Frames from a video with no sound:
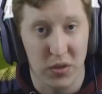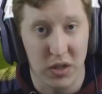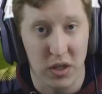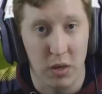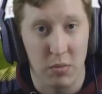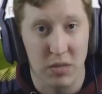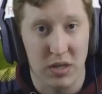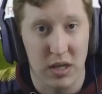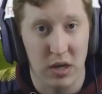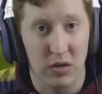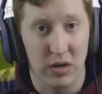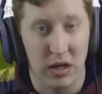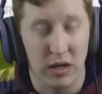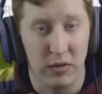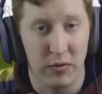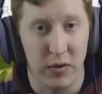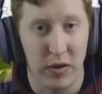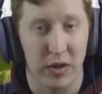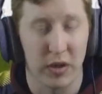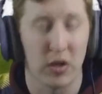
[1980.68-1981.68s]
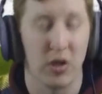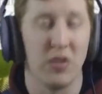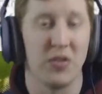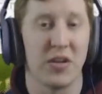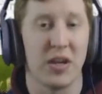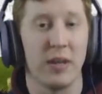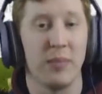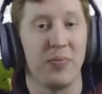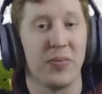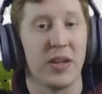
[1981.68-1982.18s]
you don't miss out on any further
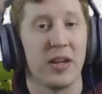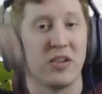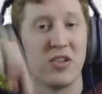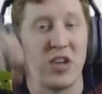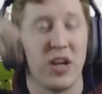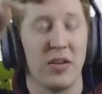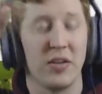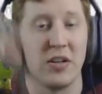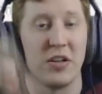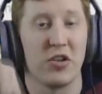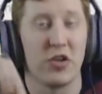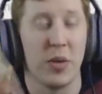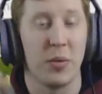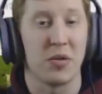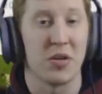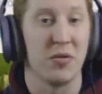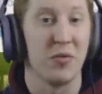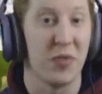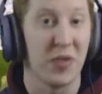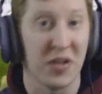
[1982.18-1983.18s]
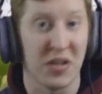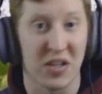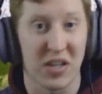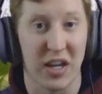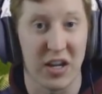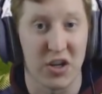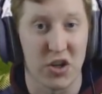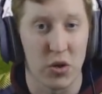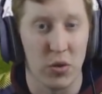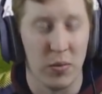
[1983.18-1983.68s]
content. Check the description for the
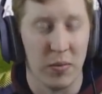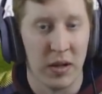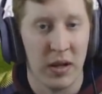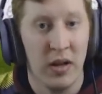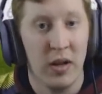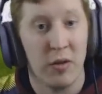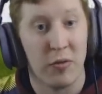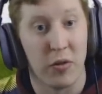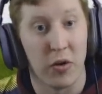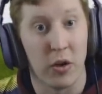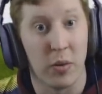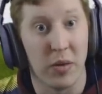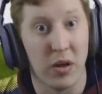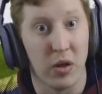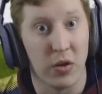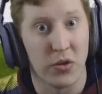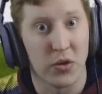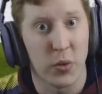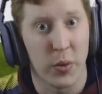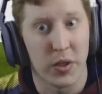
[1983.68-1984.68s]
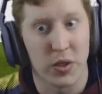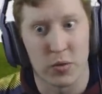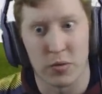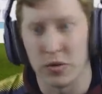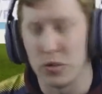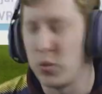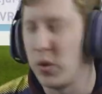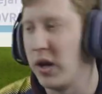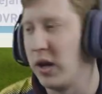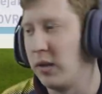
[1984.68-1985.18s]
schedule. Follow me on Twitter as
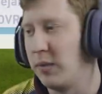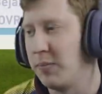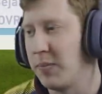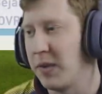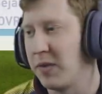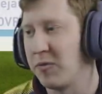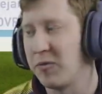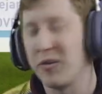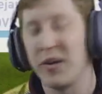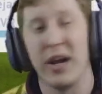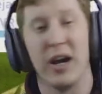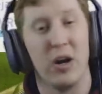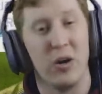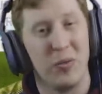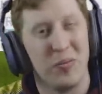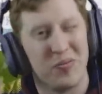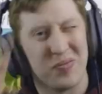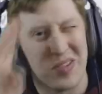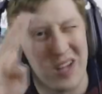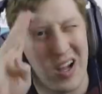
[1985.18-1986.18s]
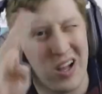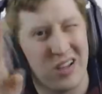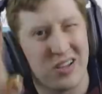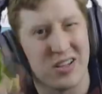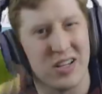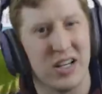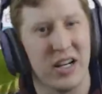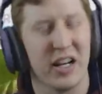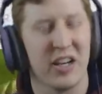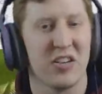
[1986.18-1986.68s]
well. And for now, I'll see
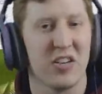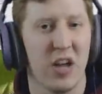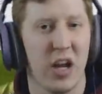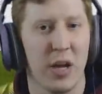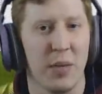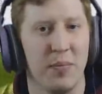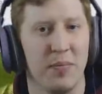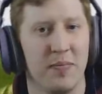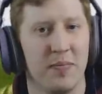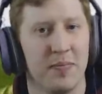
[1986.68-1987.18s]
you next time.